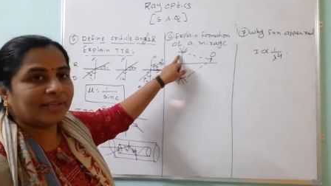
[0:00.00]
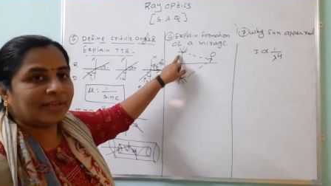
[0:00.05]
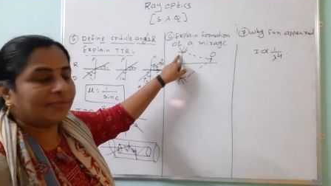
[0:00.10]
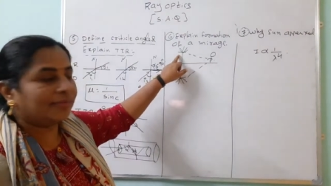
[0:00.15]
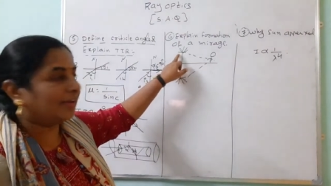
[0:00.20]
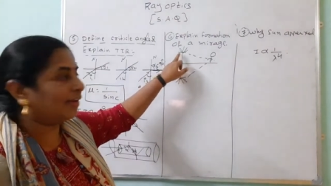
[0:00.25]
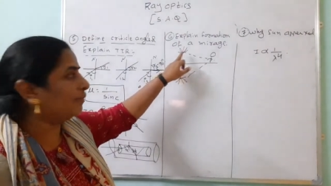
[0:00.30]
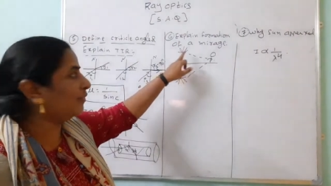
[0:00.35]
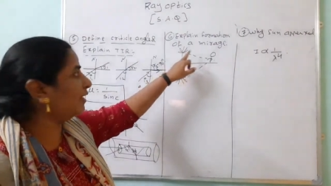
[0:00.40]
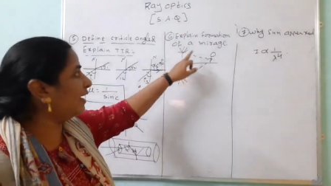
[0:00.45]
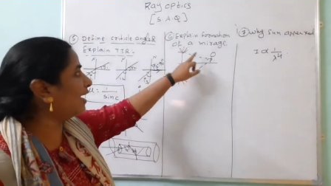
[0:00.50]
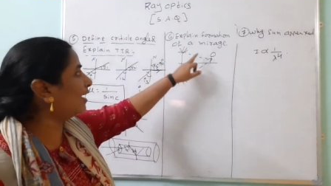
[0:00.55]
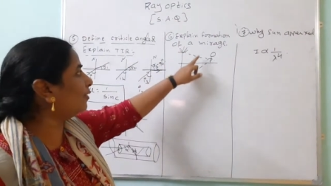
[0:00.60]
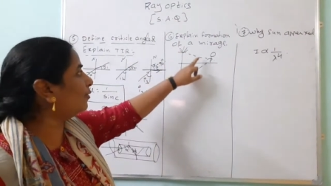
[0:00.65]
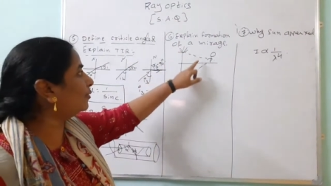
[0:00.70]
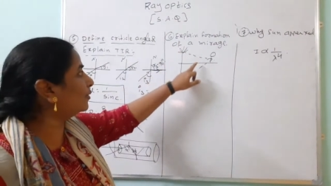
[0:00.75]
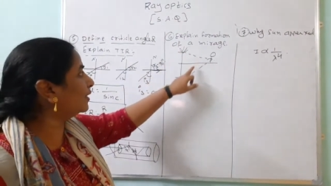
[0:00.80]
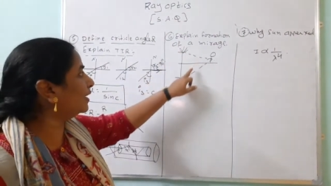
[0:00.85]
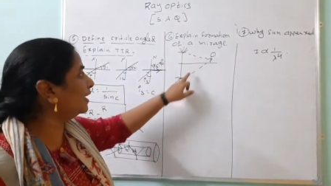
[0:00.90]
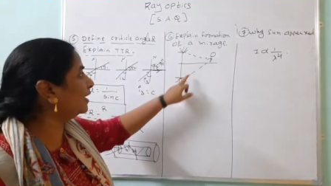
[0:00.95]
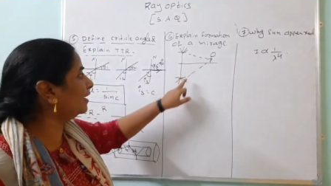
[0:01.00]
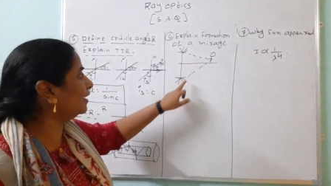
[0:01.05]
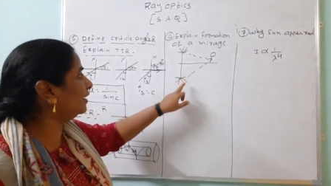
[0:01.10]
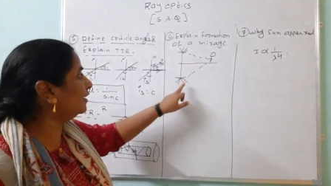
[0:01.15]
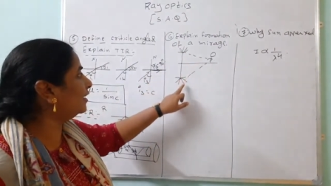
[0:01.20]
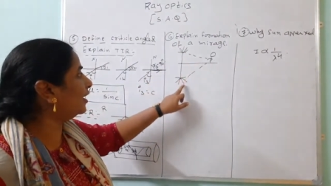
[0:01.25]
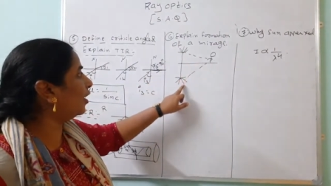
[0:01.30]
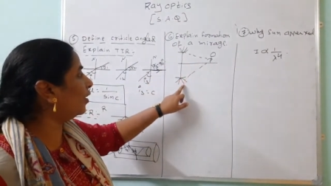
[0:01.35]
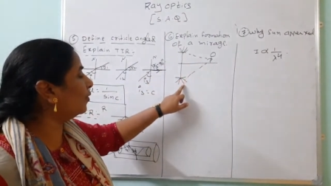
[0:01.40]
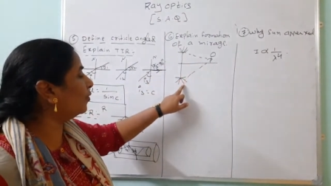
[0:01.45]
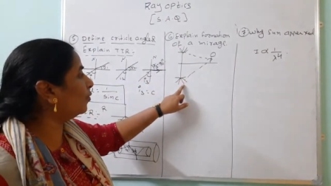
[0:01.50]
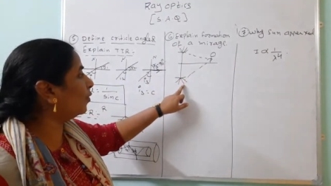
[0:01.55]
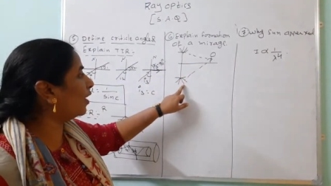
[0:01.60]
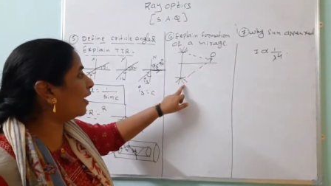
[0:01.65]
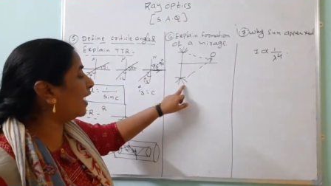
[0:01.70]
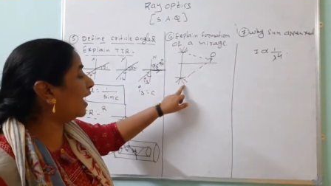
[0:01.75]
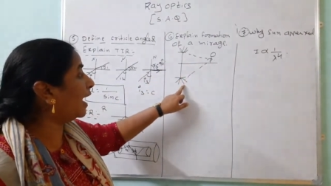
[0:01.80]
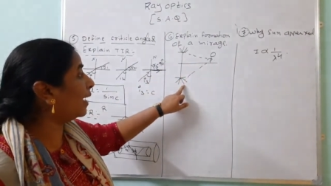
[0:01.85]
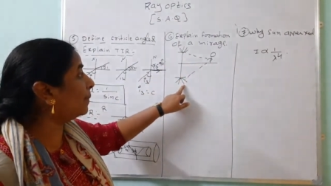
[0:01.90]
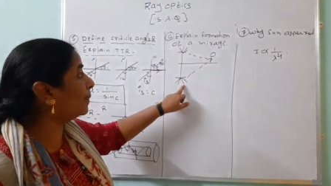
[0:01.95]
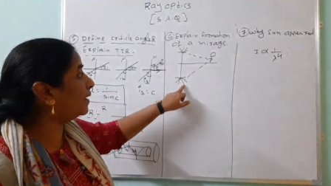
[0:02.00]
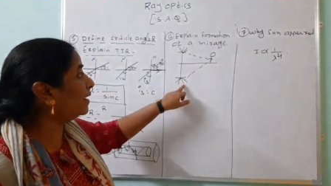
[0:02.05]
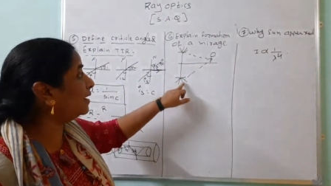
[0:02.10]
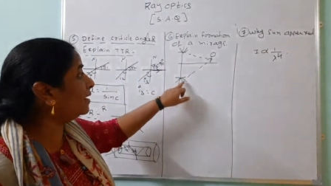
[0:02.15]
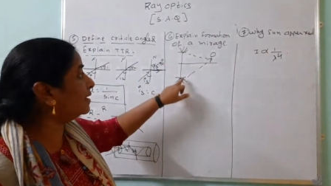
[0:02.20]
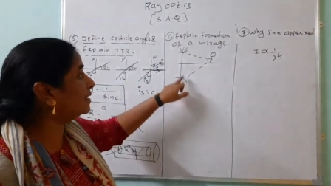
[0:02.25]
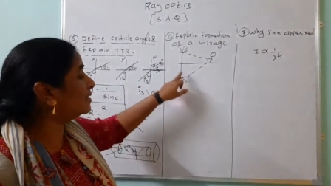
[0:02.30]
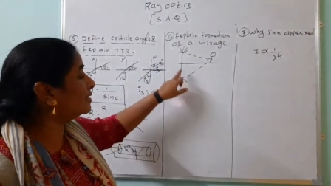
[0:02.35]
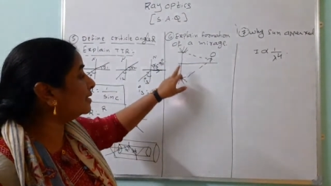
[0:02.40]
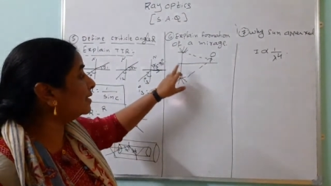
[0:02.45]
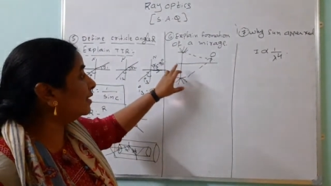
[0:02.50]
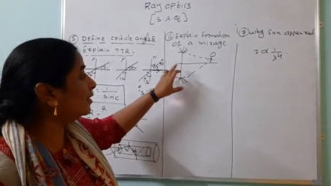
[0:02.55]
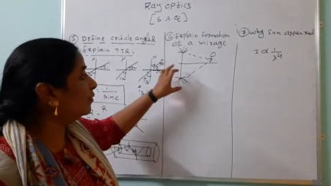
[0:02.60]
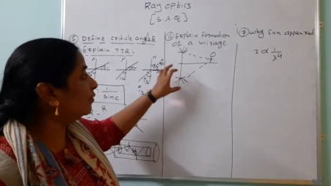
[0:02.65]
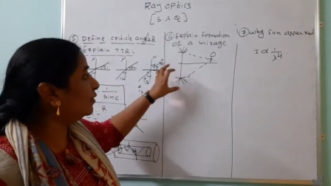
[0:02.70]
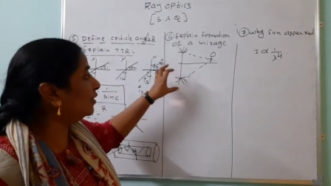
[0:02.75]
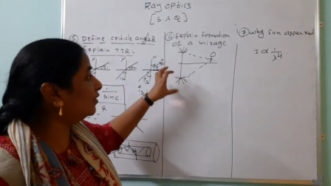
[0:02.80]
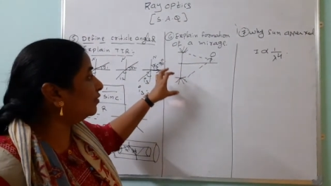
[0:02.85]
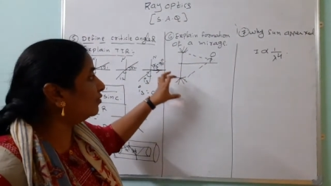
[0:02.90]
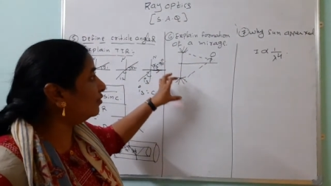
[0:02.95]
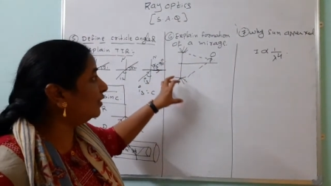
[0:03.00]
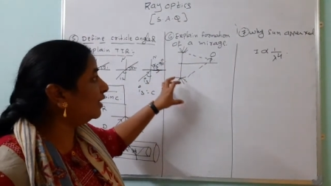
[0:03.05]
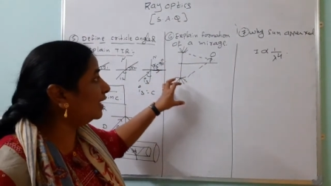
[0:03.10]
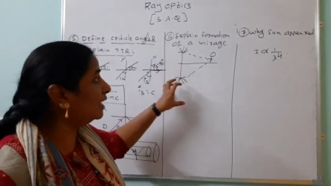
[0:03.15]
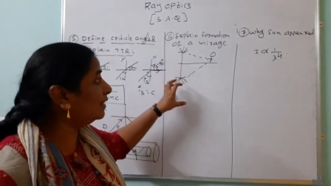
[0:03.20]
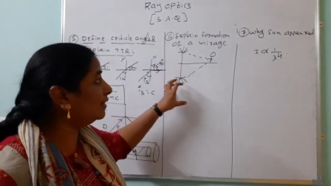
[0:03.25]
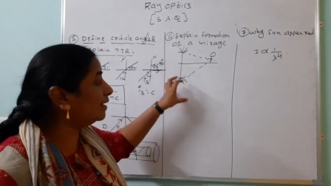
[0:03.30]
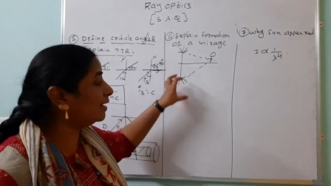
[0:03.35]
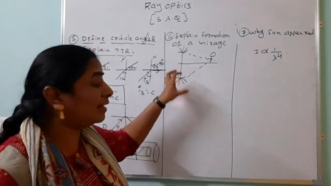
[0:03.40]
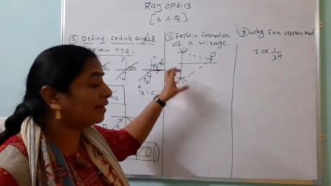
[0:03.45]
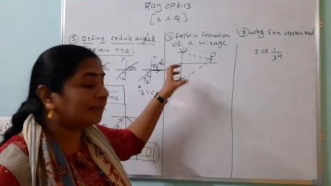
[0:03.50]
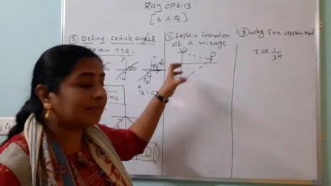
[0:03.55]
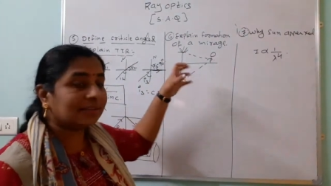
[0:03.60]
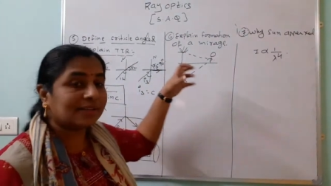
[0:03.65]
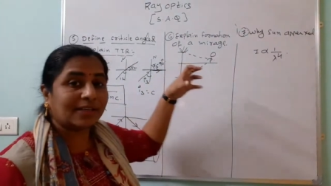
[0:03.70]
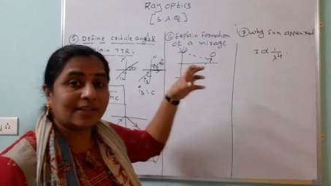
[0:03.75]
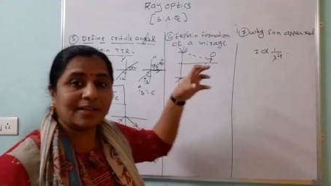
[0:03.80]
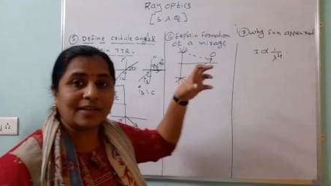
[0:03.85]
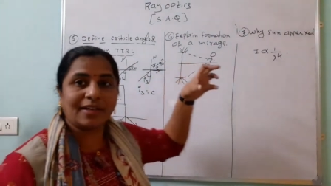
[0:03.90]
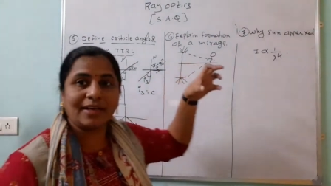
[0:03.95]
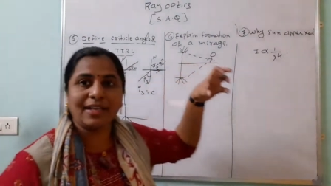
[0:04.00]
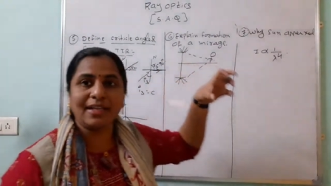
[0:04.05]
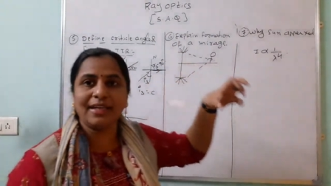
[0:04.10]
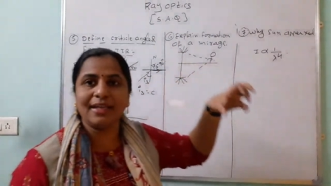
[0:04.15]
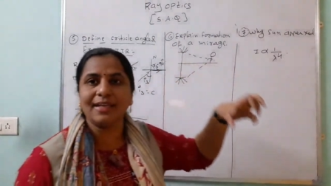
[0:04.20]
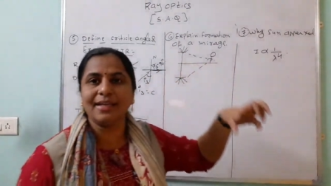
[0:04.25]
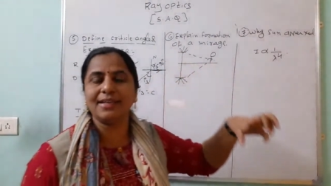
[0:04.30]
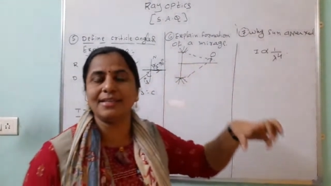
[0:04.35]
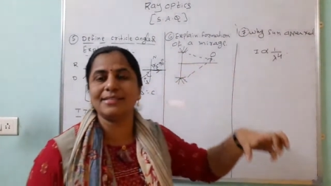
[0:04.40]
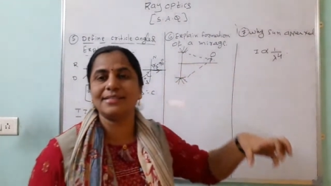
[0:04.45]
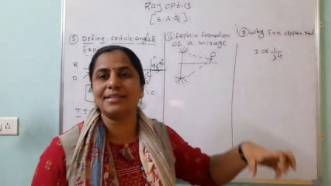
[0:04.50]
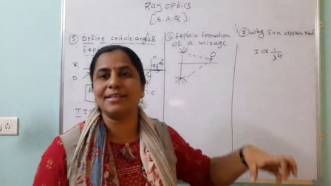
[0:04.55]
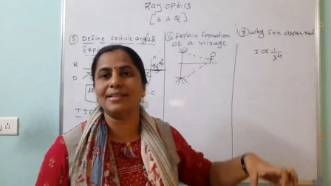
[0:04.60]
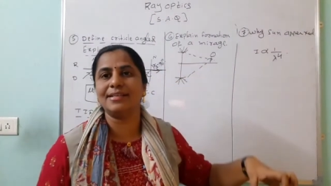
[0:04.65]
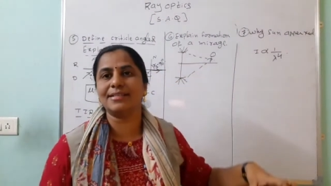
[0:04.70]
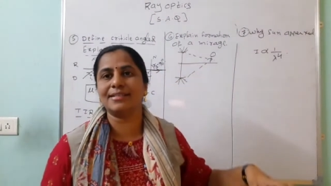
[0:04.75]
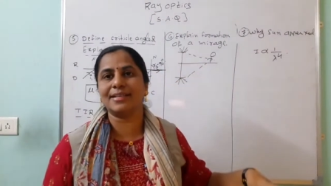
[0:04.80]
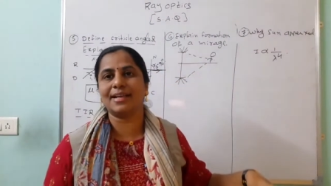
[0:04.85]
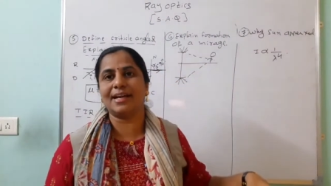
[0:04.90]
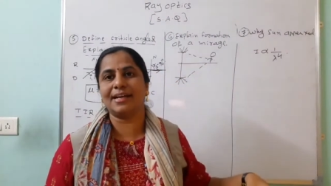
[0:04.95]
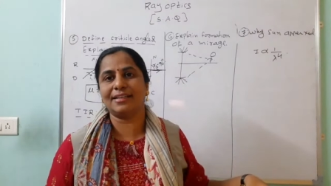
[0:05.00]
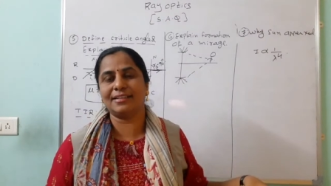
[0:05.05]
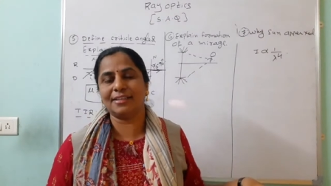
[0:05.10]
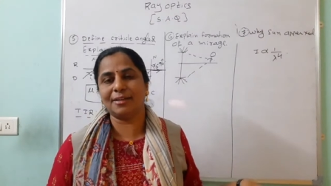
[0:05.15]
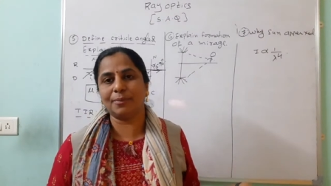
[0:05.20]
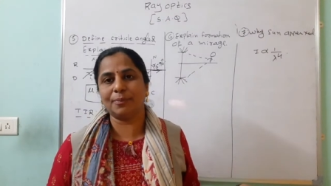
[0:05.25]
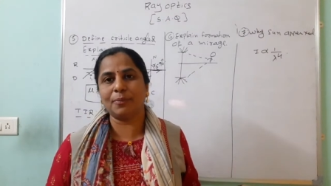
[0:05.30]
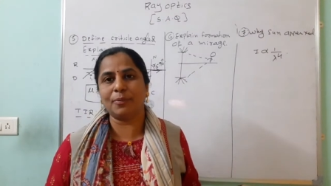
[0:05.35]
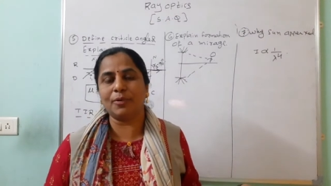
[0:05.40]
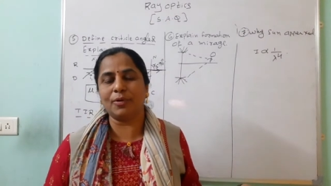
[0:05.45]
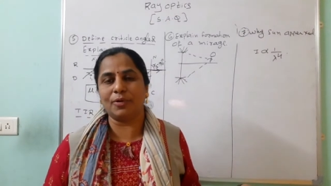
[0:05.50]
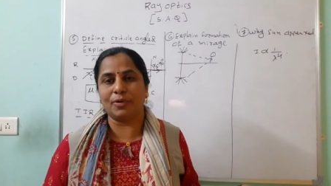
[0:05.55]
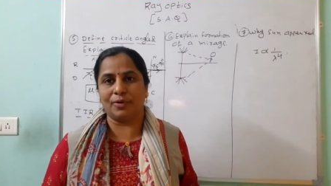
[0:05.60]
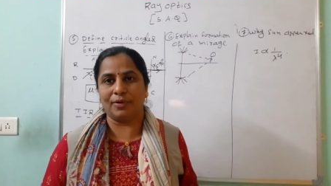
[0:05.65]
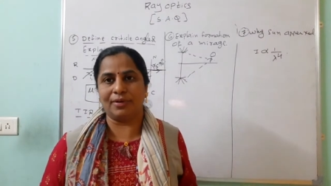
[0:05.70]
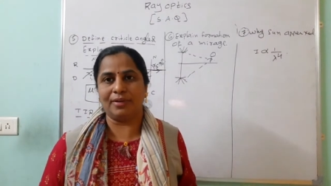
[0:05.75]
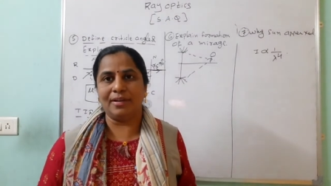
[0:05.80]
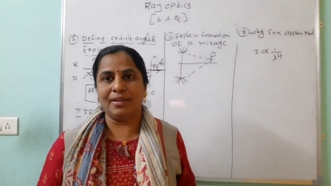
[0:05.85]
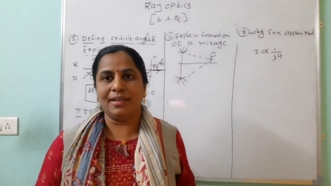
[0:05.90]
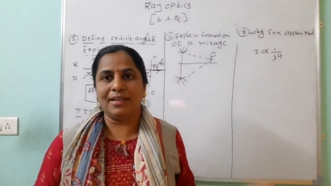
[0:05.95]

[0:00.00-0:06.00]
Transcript: When we are looking down, what happens? We feel that the tree is inside the pool.